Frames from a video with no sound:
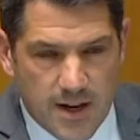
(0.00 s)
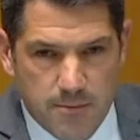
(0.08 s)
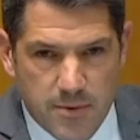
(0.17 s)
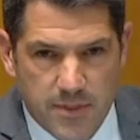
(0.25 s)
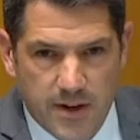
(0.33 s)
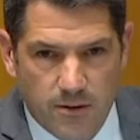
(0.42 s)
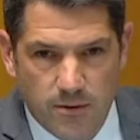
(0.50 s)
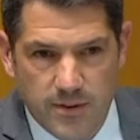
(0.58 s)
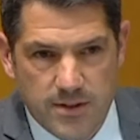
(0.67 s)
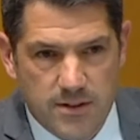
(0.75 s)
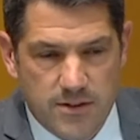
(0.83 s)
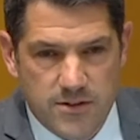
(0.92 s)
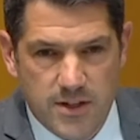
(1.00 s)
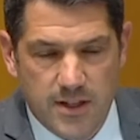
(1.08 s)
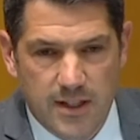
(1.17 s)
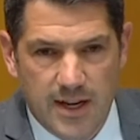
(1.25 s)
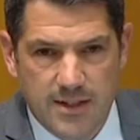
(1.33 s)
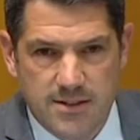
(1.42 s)
hypothetical. There's not a
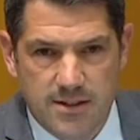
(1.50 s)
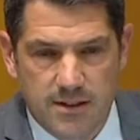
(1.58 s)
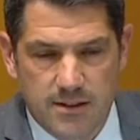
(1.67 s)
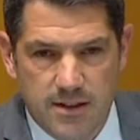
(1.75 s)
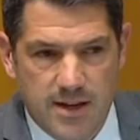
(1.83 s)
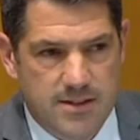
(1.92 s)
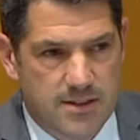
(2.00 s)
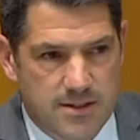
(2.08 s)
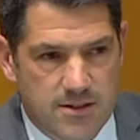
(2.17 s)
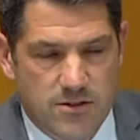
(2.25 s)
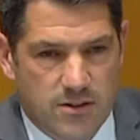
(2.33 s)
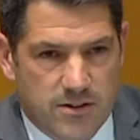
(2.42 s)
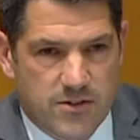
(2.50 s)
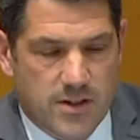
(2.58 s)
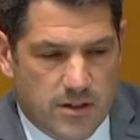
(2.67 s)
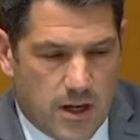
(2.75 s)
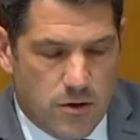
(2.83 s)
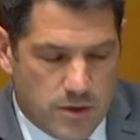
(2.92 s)
single answer. There's just not a
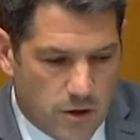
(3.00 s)
single...